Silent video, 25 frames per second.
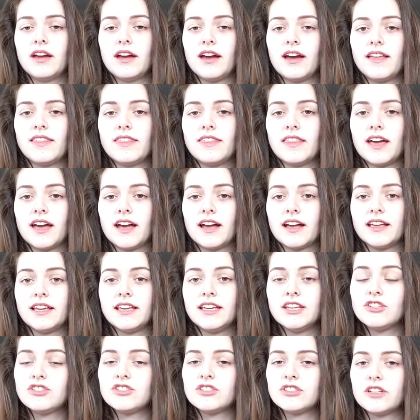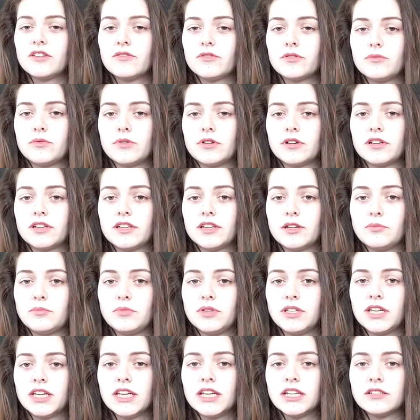And that each and every one can
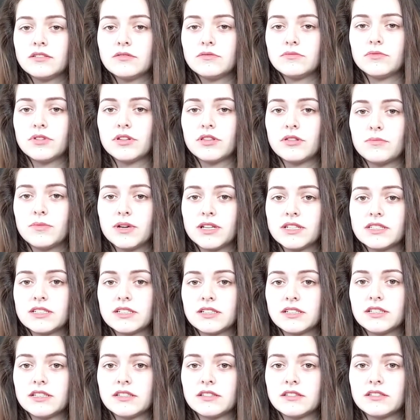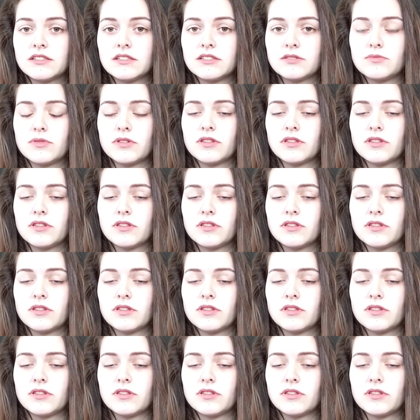be hit with a mental illness,